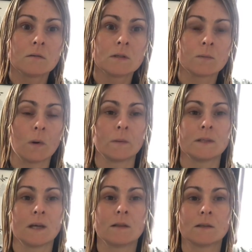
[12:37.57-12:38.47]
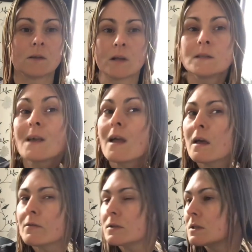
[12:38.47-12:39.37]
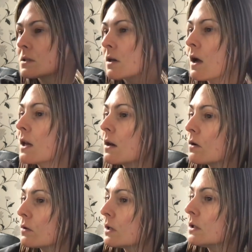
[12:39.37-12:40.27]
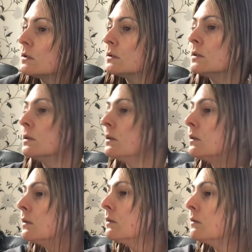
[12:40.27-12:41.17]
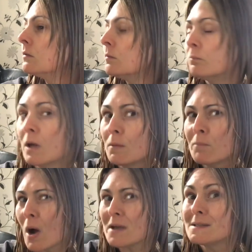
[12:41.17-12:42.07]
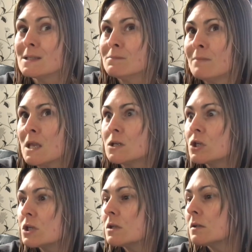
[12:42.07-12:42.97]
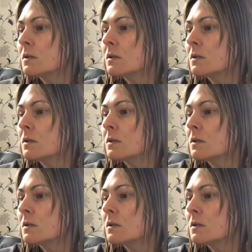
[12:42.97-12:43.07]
So I would say this side's ever so slightly longer, but by a smidge.